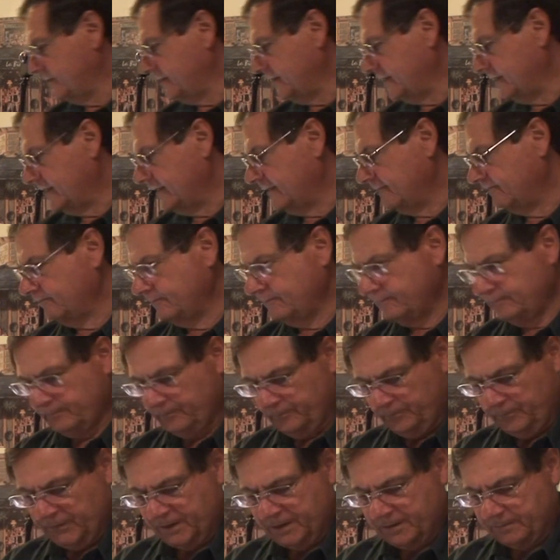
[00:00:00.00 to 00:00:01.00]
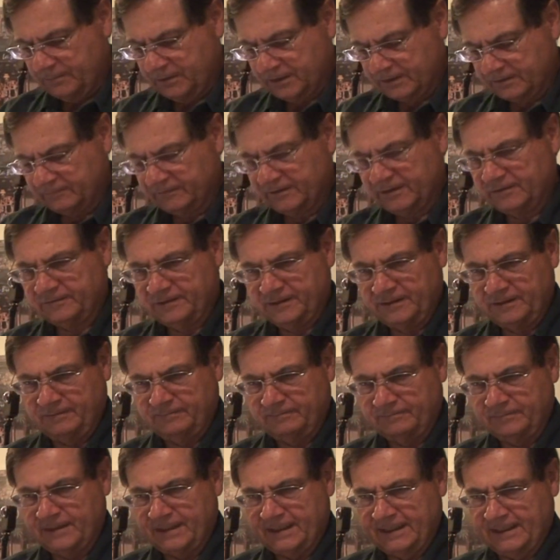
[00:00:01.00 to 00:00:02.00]
but clearly
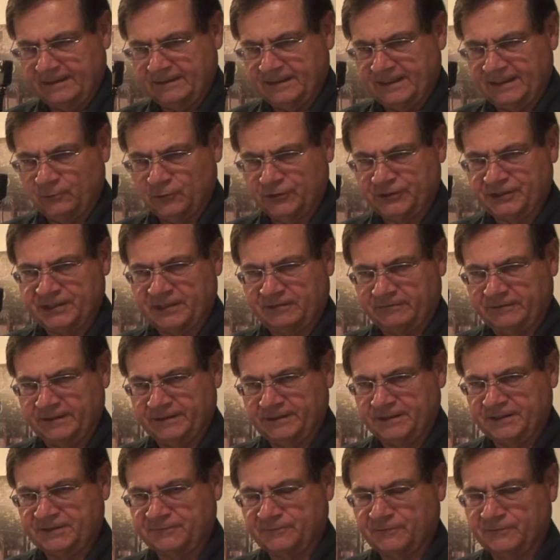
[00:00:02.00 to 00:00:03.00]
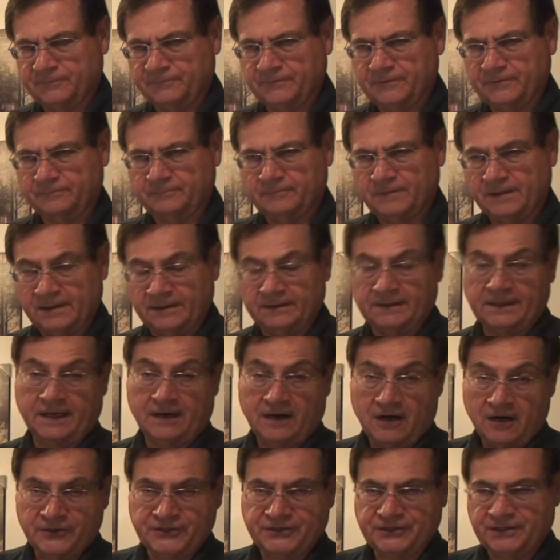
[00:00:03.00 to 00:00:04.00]
they were selling this they
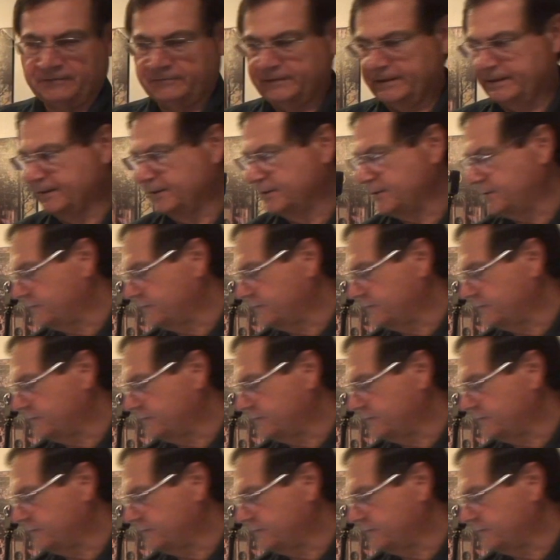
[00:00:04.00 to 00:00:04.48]
are selling this